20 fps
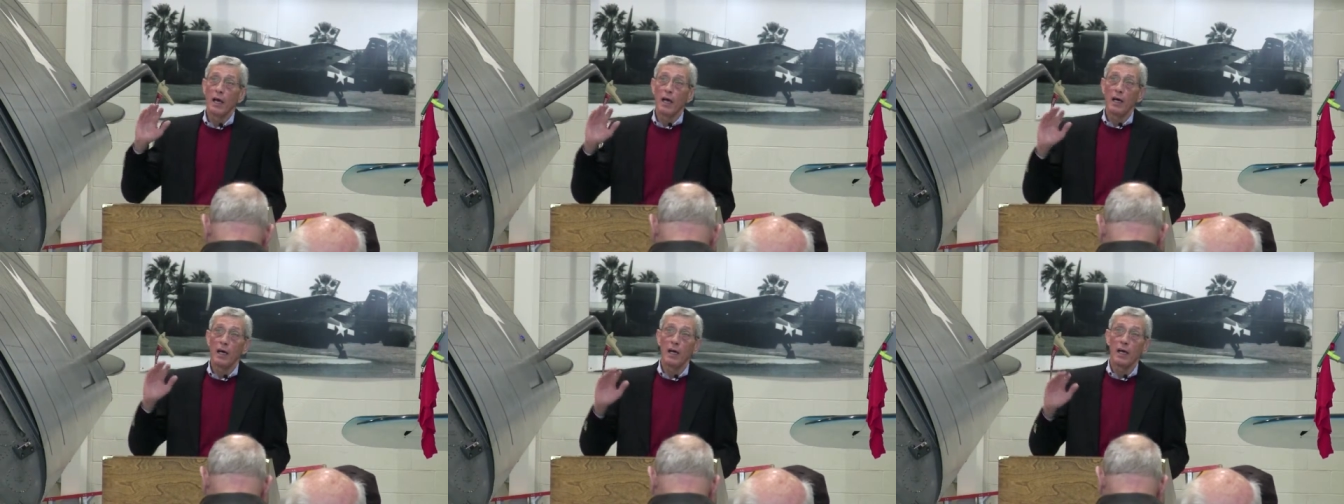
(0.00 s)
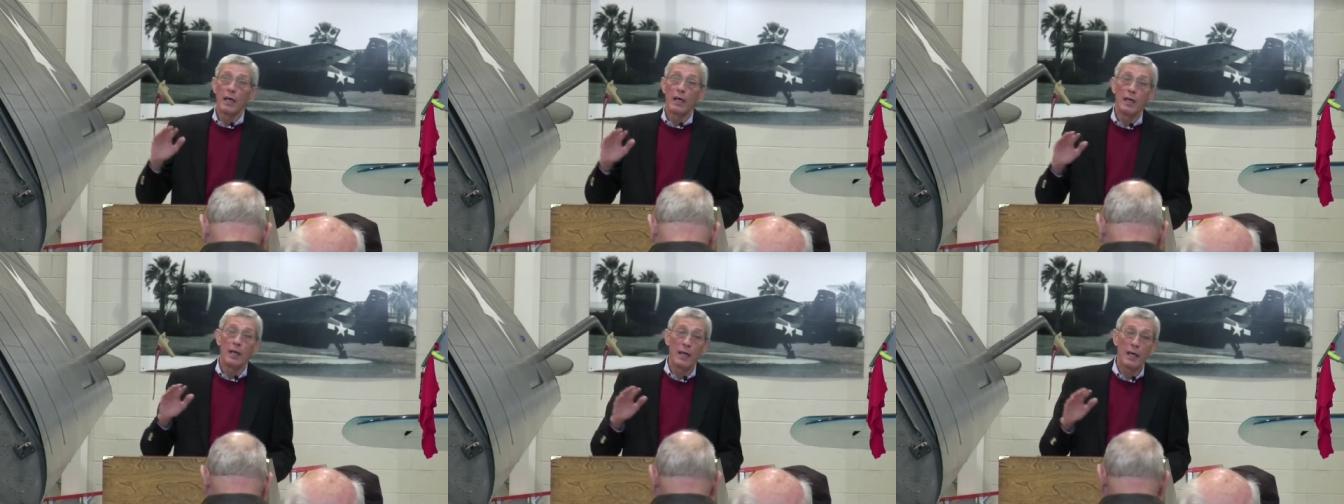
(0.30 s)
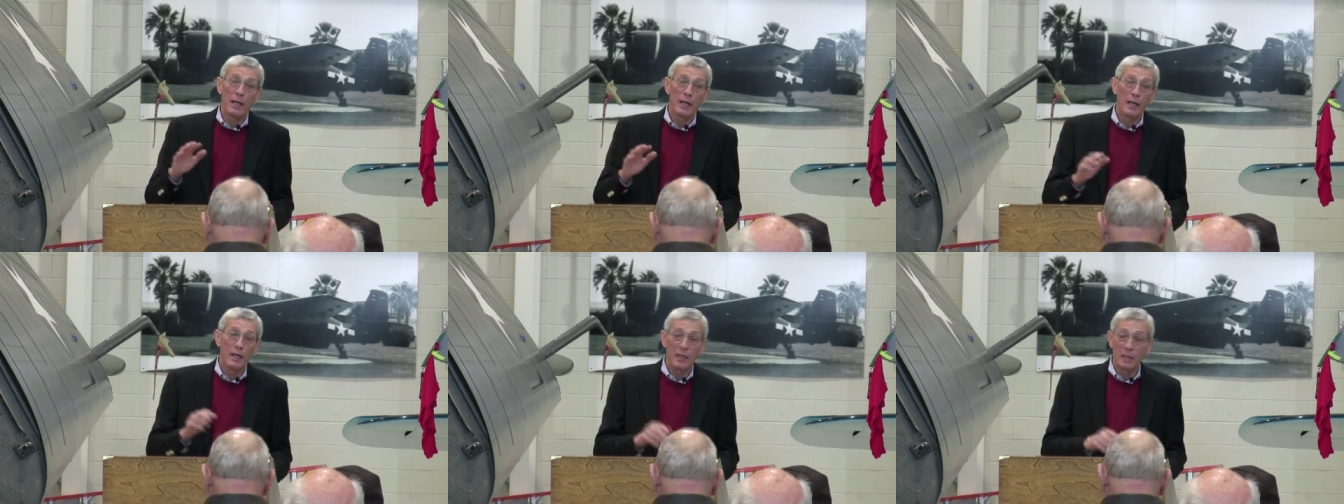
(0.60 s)
uh,
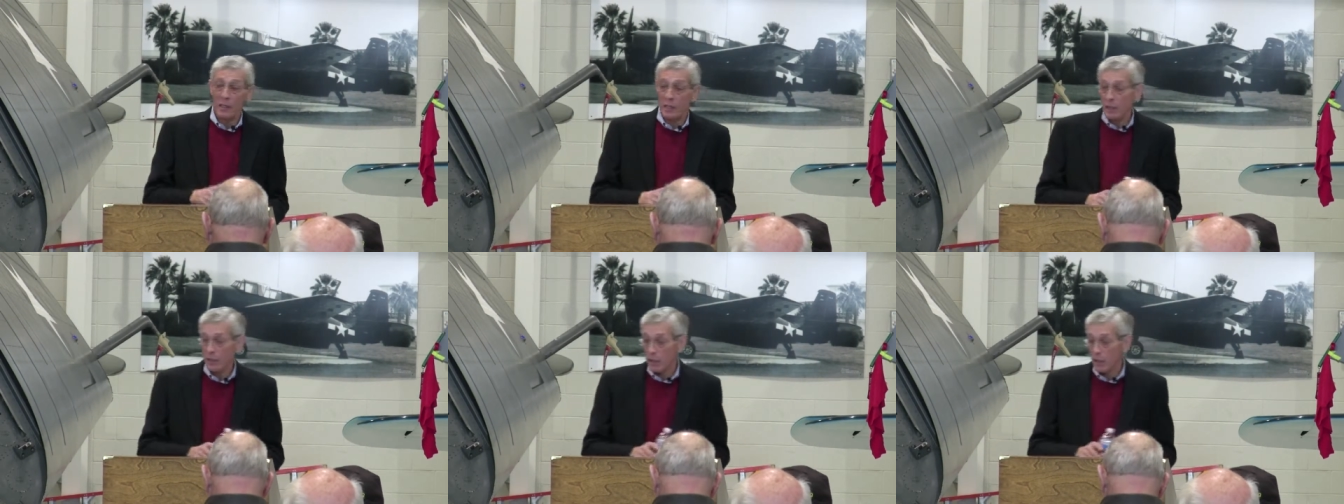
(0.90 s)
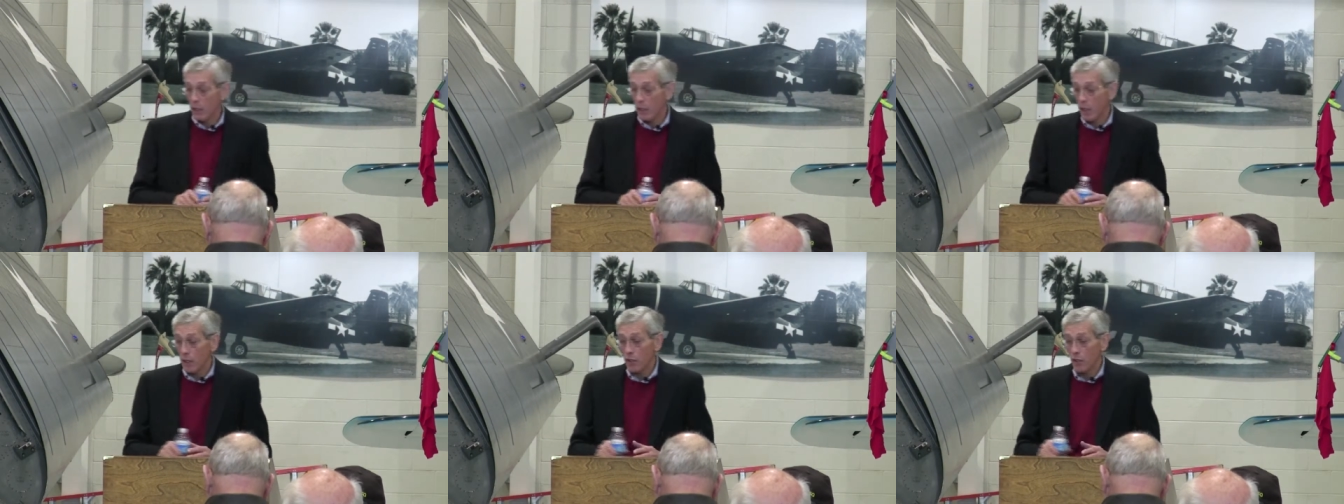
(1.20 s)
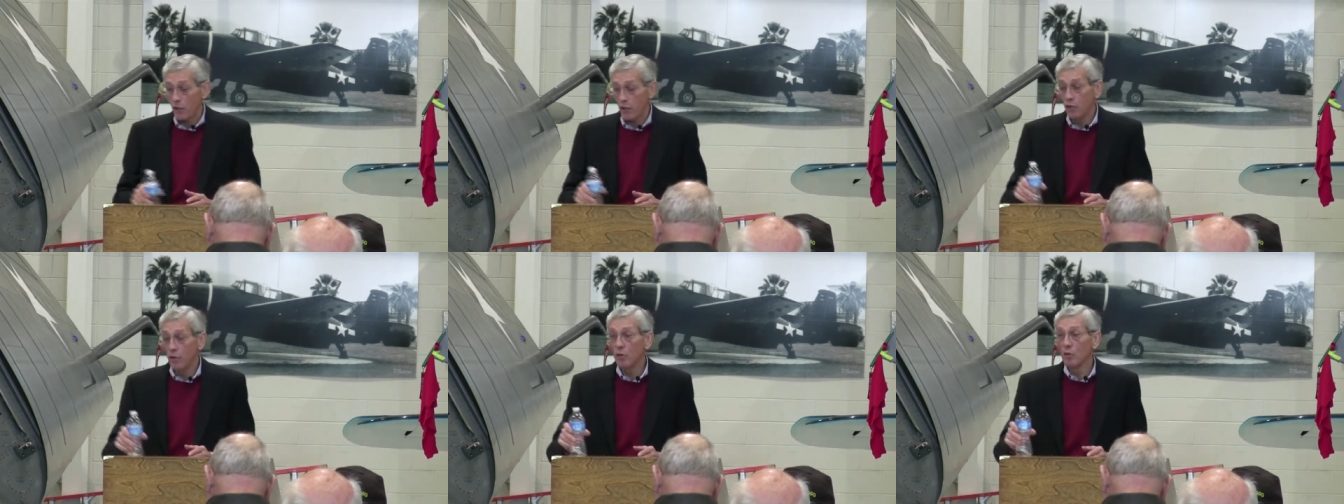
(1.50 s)
it had a,
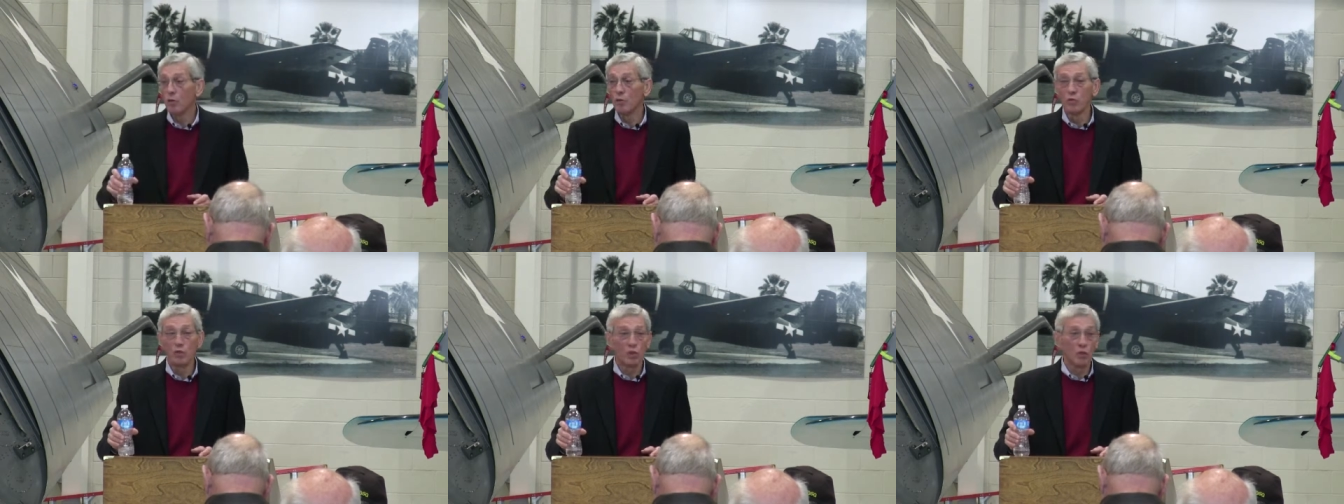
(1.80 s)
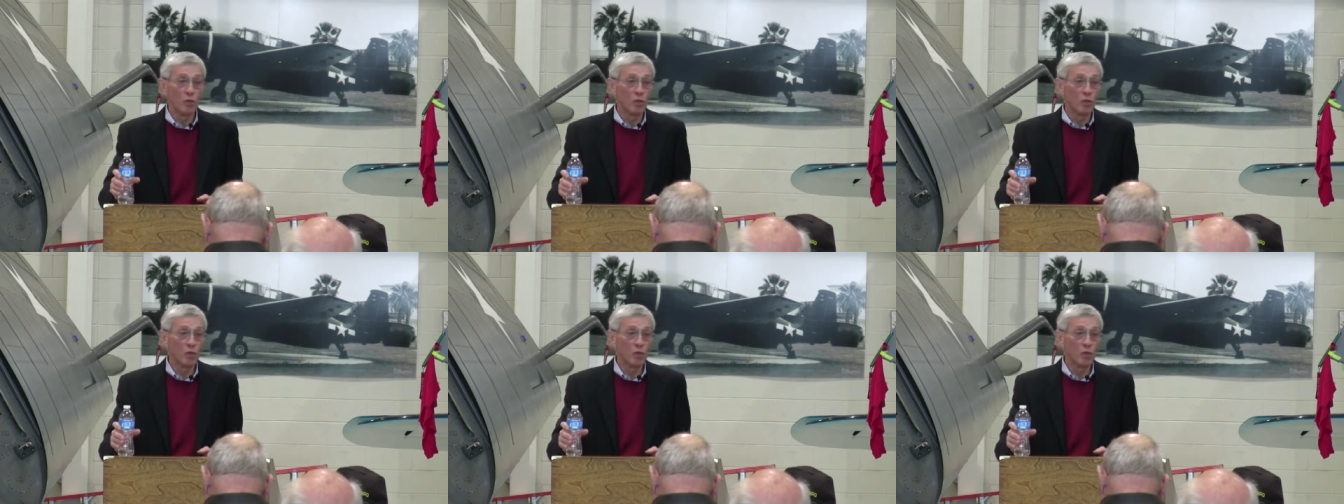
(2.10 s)
a huge,